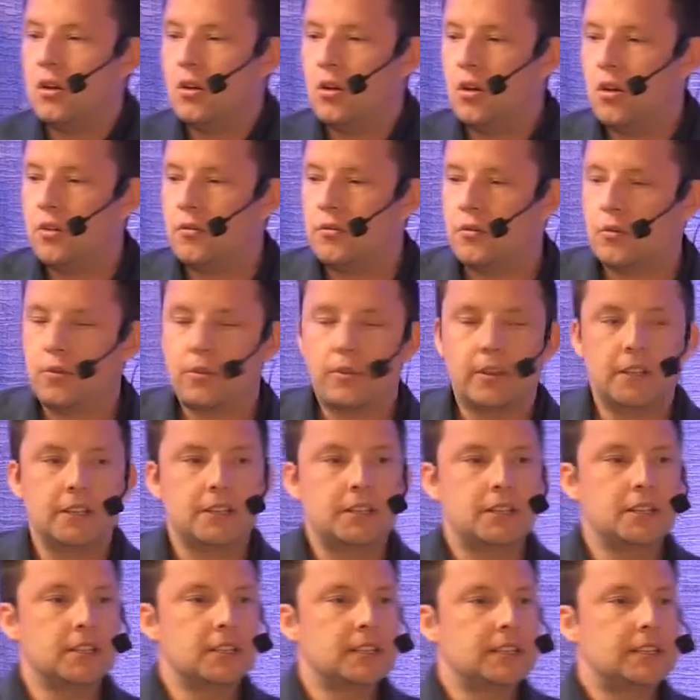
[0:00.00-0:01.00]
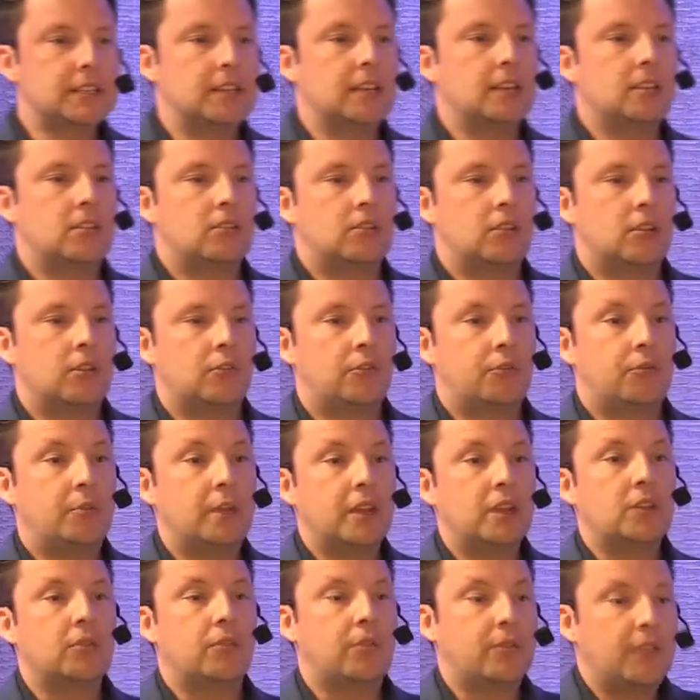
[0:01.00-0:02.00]
authenticity and of
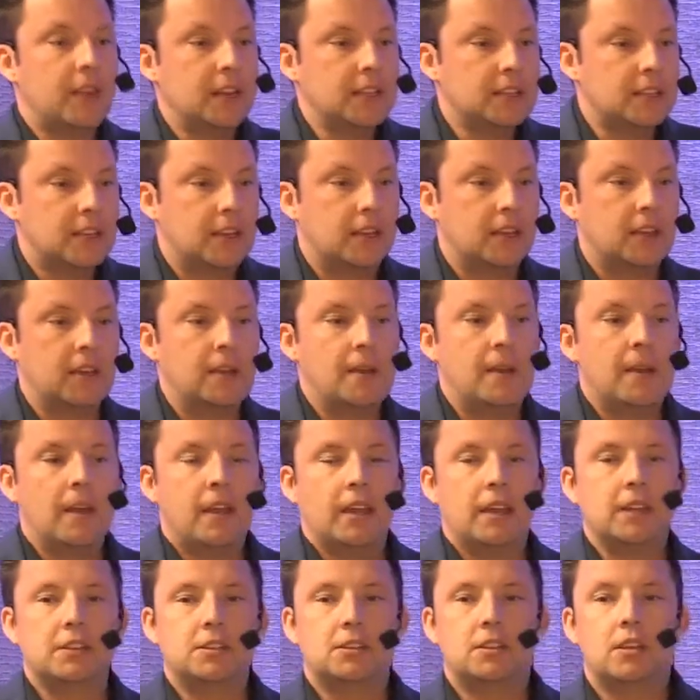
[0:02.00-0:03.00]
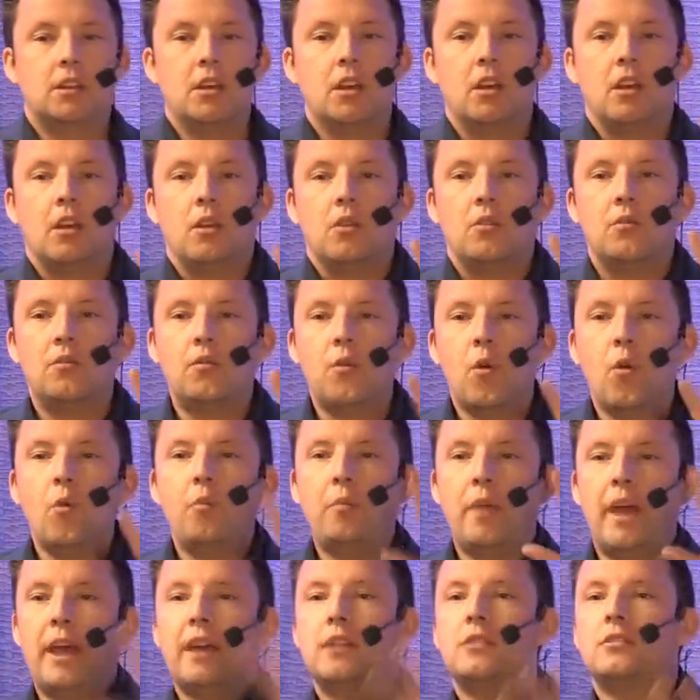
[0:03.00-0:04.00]
being authentic, is 4
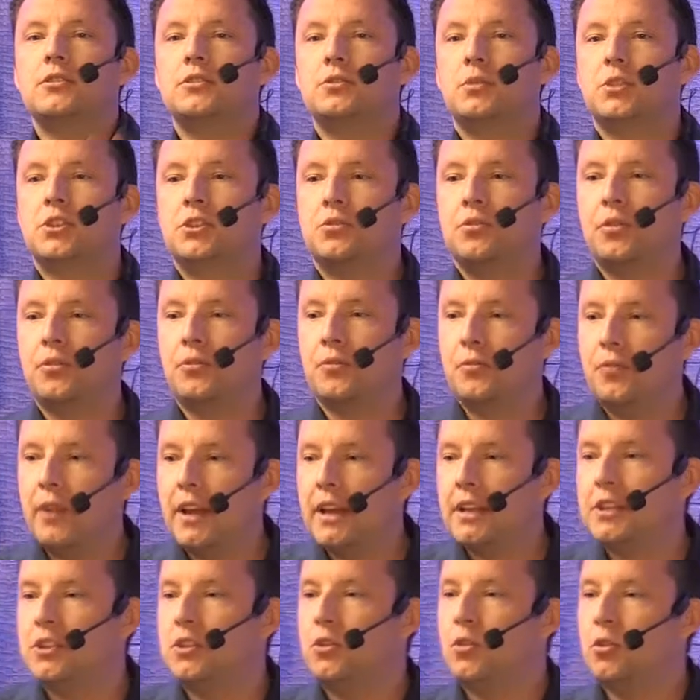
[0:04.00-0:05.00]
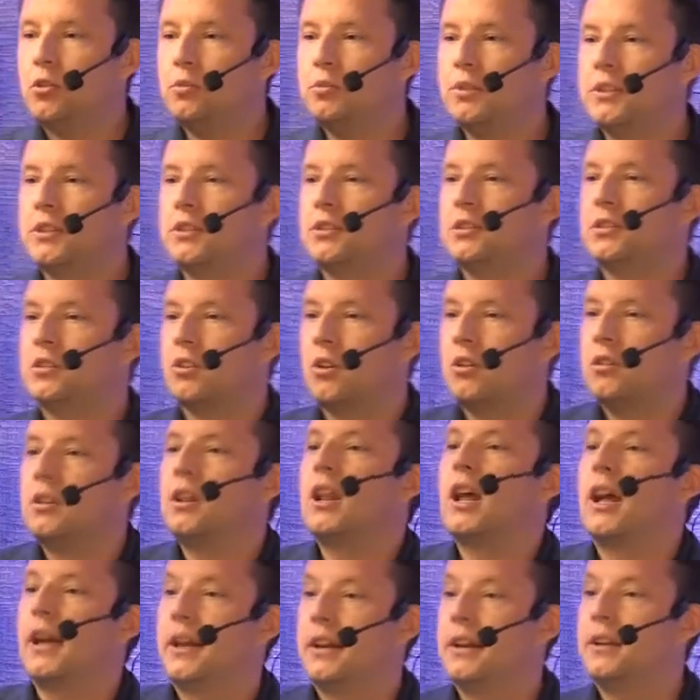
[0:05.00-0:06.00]
panels which reflect your business
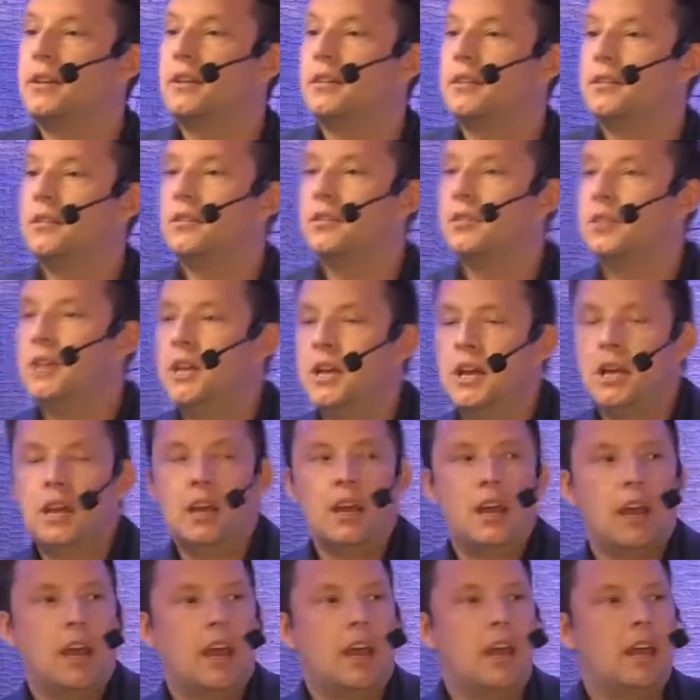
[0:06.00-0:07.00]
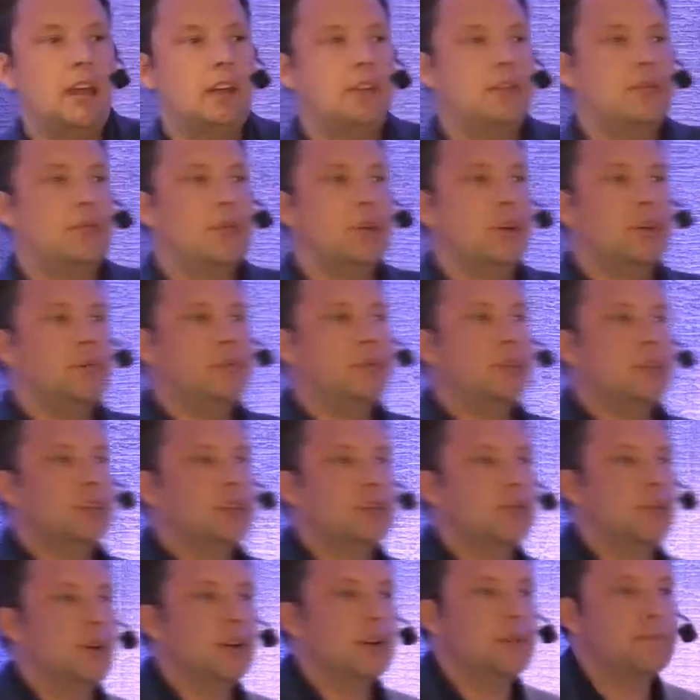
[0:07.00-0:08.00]
online. And the very
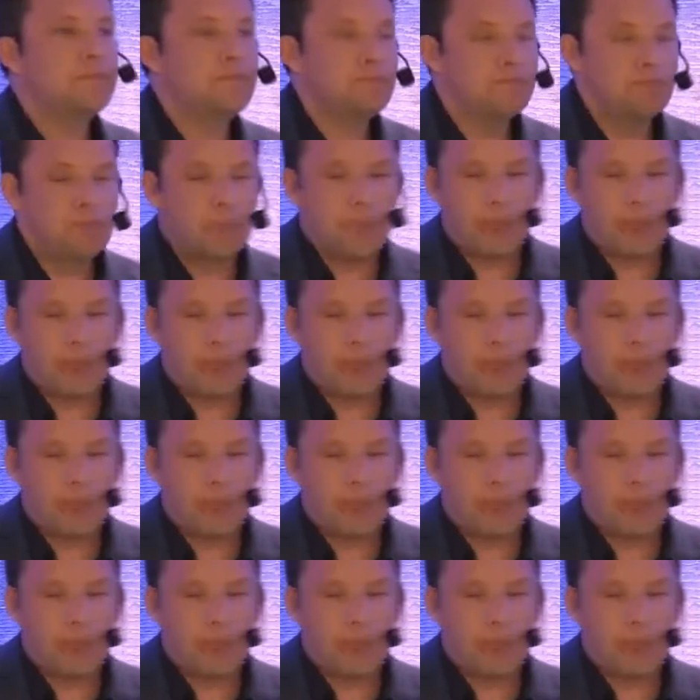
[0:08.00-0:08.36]
first one,